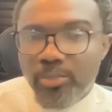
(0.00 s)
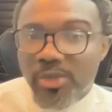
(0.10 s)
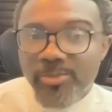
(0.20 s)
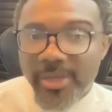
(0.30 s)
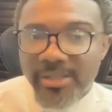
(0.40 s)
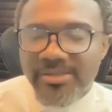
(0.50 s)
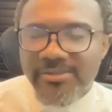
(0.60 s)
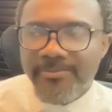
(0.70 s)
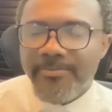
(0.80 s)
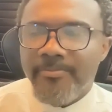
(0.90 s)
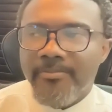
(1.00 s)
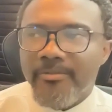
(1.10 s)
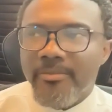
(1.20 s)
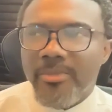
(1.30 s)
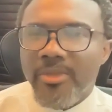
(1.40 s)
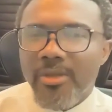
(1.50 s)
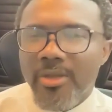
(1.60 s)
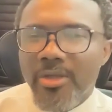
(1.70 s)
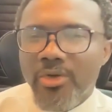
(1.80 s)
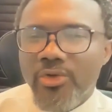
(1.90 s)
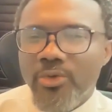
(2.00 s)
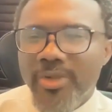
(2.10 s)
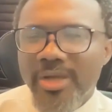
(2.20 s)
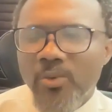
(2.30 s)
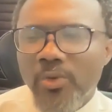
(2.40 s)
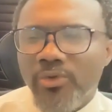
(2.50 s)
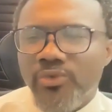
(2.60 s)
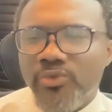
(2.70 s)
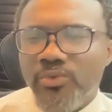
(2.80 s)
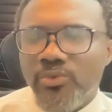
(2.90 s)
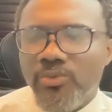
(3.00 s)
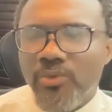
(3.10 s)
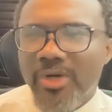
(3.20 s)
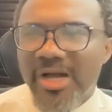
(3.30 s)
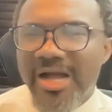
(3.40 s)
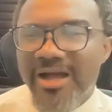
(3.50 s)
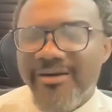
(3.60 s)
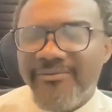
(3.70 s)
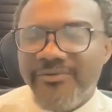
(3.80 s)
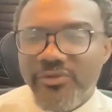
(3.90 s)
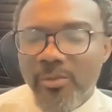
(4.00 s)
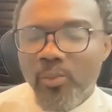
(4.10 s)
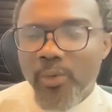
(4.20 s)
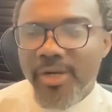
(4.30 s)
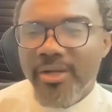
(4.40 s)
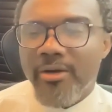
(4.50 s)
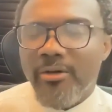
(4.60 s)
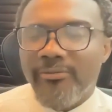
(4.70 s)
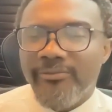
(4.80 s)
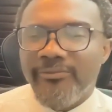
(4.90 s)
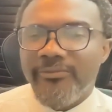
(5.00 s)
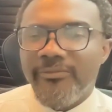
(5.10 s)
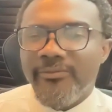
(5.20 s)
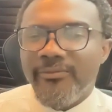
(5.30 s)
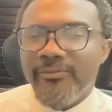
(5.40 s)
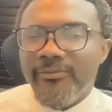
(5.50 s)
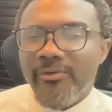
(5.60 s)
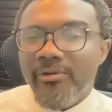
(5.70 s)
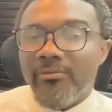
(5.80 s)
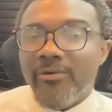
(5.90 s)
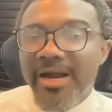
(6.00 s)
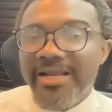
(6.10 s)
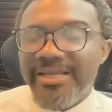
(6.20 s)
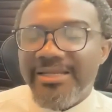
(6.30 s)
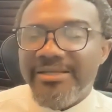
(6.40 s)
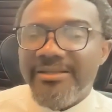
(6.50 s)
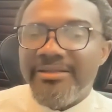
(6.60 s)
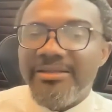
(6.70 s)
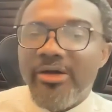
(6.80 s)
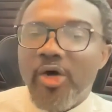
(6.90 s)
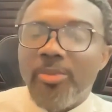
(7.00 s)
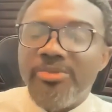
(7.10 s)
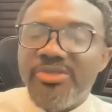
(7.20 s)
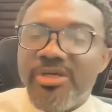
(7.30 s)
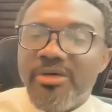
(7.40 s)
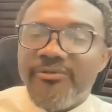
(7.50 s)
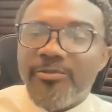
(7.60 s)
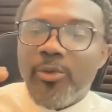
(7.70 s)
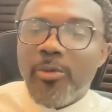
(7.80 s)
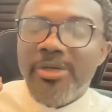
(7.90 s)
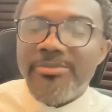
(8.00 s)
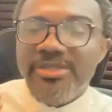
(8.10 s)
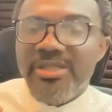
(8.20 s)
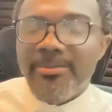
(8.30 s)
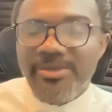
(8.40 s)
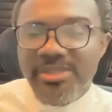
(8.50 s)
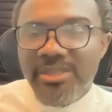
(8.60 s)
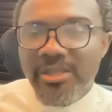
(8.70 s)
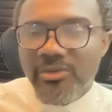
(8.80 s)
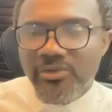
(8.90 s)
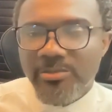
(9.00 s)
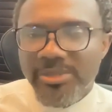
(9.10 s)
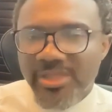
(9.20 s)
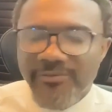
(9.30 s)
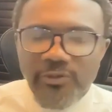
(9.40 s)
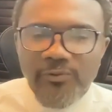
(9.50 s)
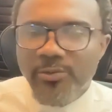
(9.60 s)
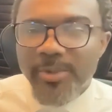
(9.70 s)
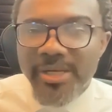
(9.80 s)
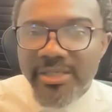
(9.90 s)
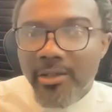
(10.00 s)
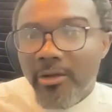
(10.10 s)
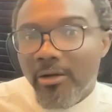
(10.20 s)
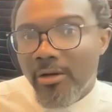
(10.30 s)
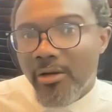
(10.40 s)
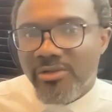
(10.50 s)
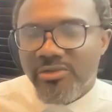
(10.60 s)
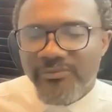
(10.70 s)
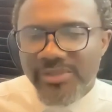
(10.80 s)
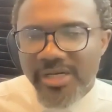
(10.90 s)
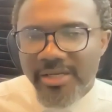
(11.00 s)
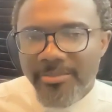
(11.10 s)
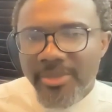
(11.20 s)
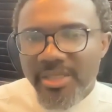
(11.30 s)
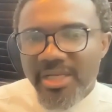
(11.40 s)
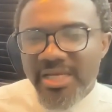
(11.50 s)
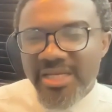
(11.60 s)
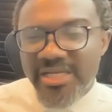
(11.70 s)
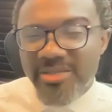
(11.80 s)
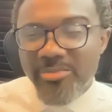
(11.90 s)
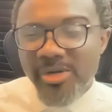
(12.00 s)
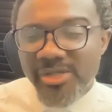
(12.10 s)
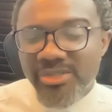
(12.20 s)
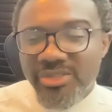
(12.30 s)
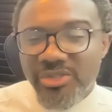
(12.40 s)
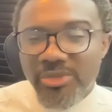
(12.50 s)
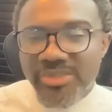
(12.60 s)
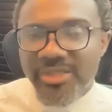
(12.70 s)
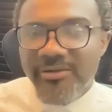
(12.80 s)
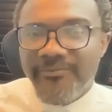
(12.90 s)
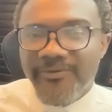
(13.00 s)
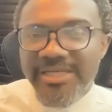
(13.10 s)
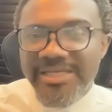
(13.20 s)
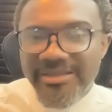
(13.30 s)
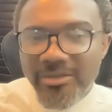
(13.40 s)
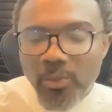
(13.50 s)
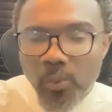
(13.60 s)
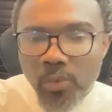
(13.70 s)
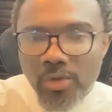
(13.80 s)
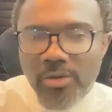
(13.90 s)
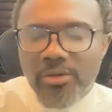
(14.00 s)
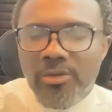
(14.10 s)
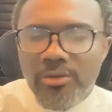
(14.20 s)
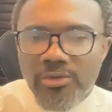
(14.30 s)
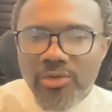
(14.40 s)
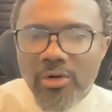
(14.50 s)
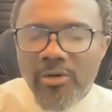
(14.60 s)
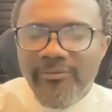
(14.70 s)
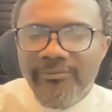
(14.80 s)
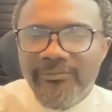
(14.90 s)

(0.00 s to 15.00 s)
prospect, you then want to have some way of ranking the observed problems in that particular customer's life. So if you spend a lot of time immersing yourself in the world of